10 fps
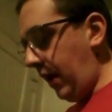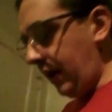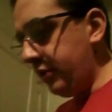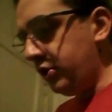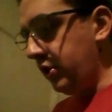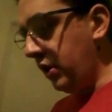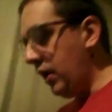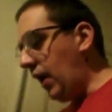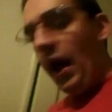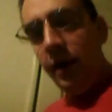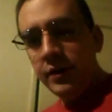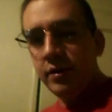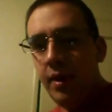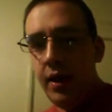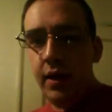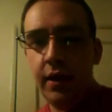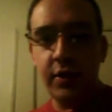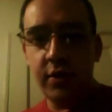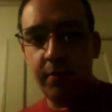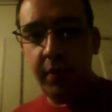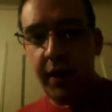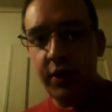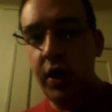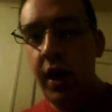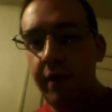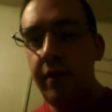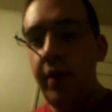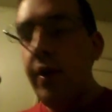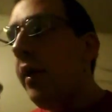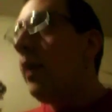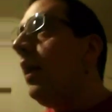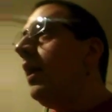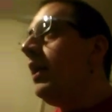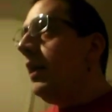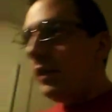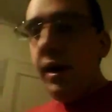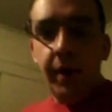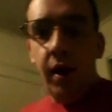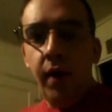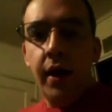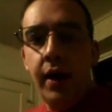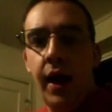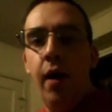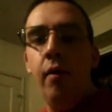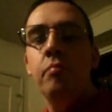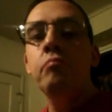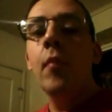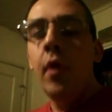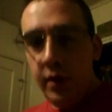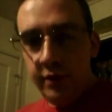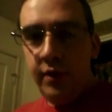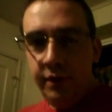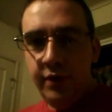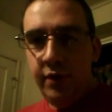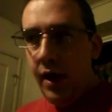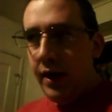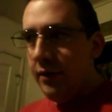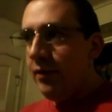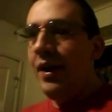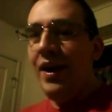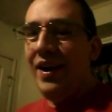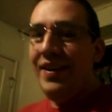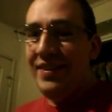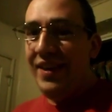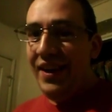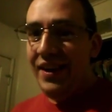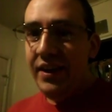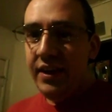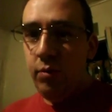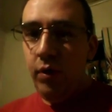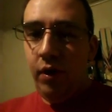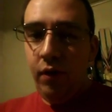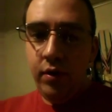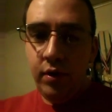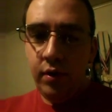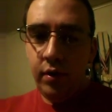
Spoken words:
match at WrestleMania against Triple H? It's coming out right now. Let's see if he signs. He will.